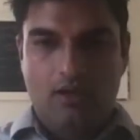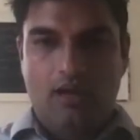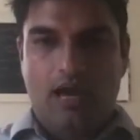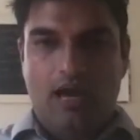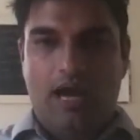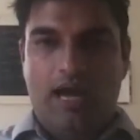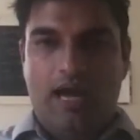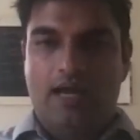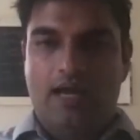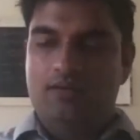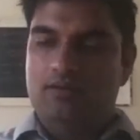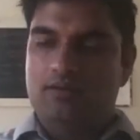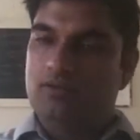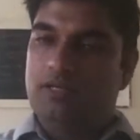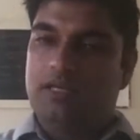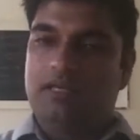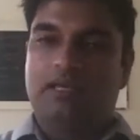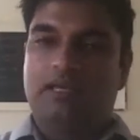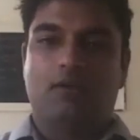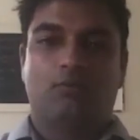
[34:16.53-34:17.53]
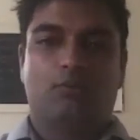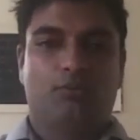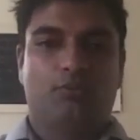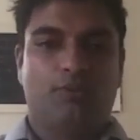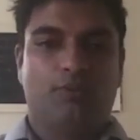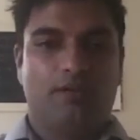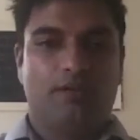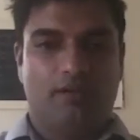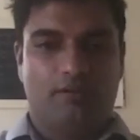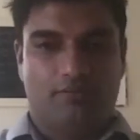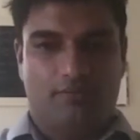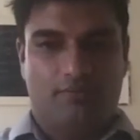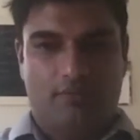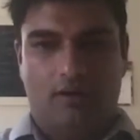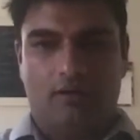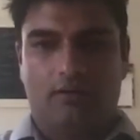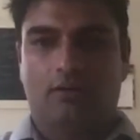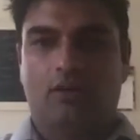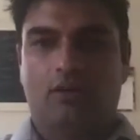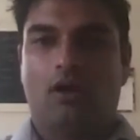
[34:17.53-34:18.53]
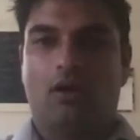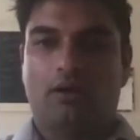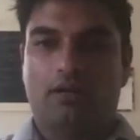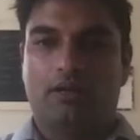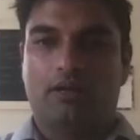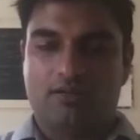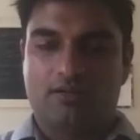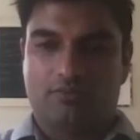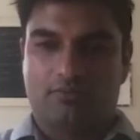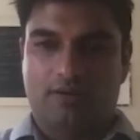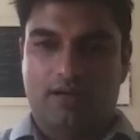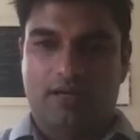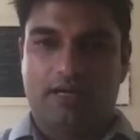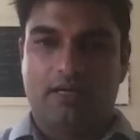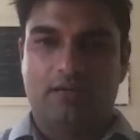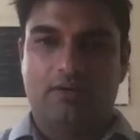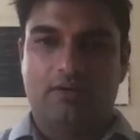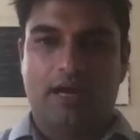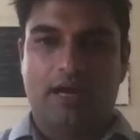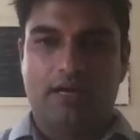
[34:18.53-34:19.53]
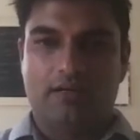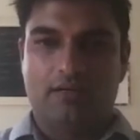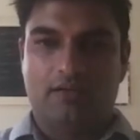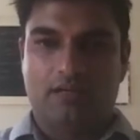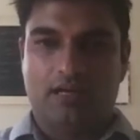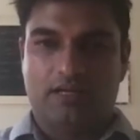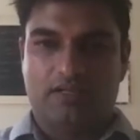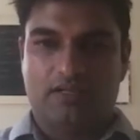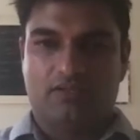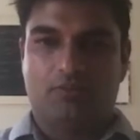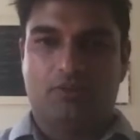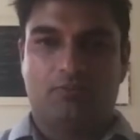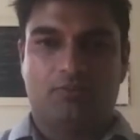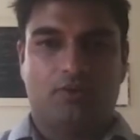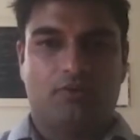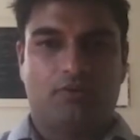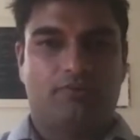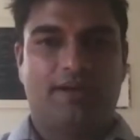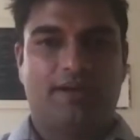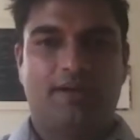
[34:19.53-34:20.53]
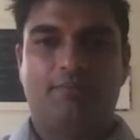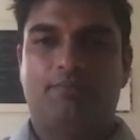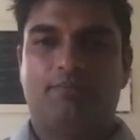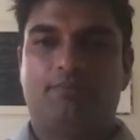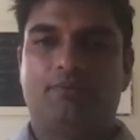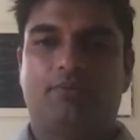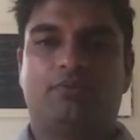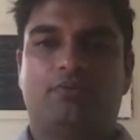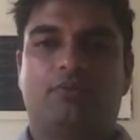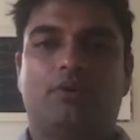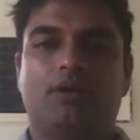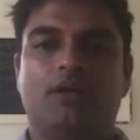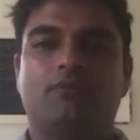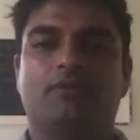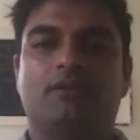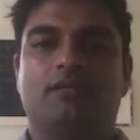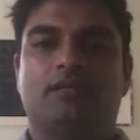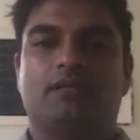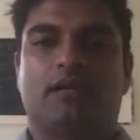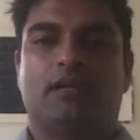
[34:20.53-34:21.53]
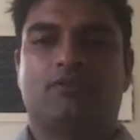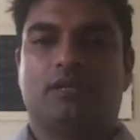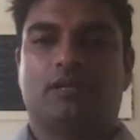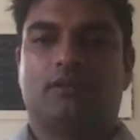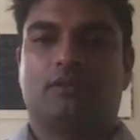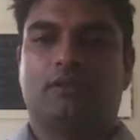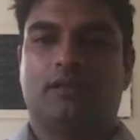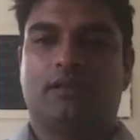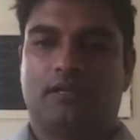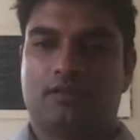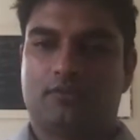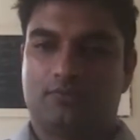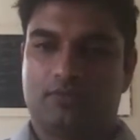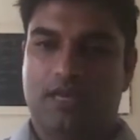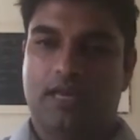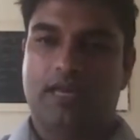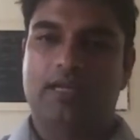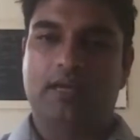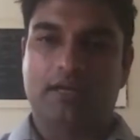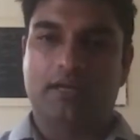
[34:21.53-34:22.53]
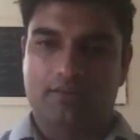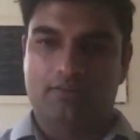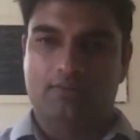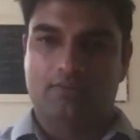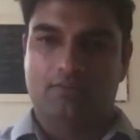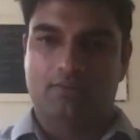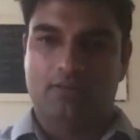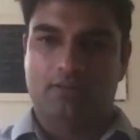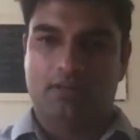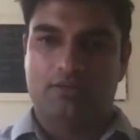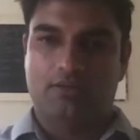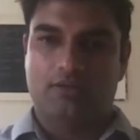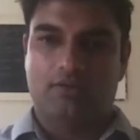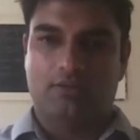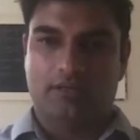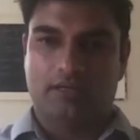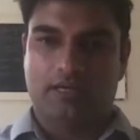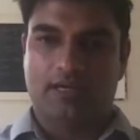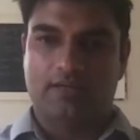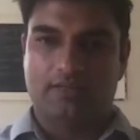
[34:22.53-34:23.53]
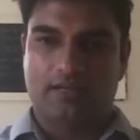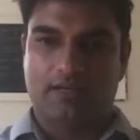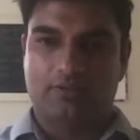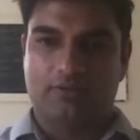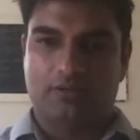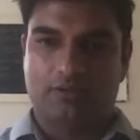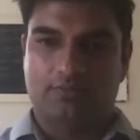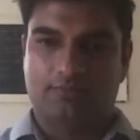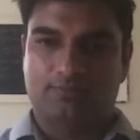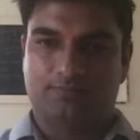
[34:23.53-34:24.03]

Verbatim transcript: I, you can get really far along in defining your ideal customer profile before even touching a lick of data within your organization.